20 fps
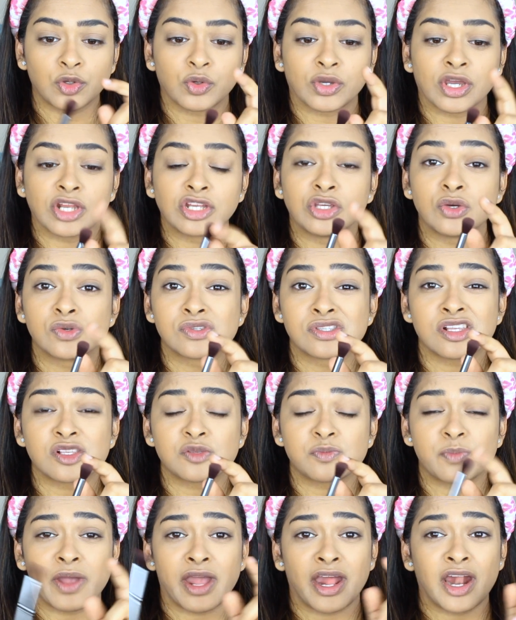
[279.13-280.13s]
you can use
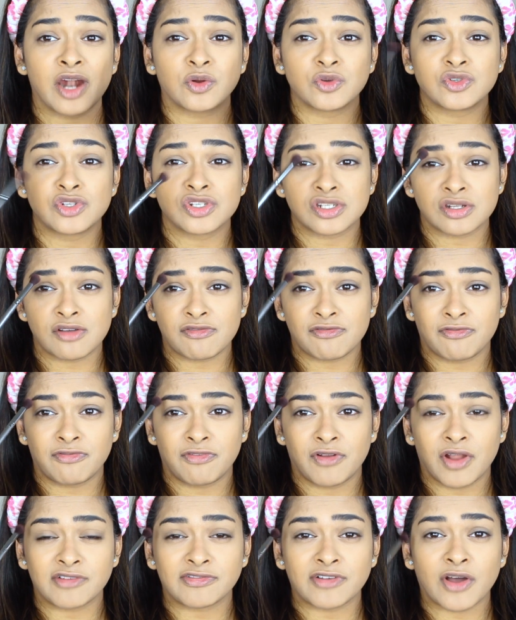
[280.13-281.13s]
this bare to just
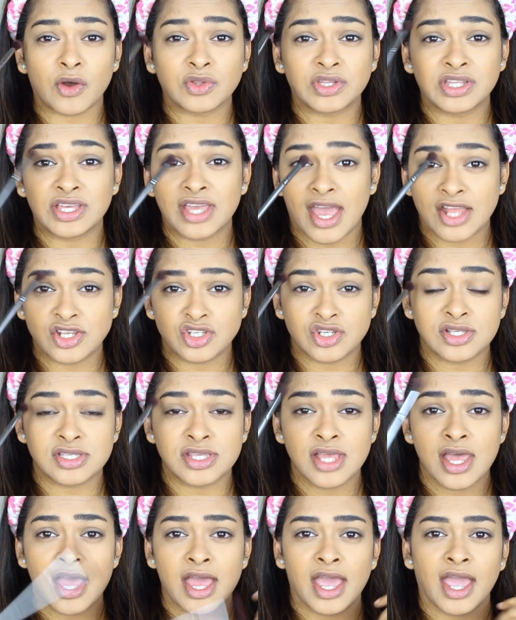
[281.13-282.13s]
fluff out the edges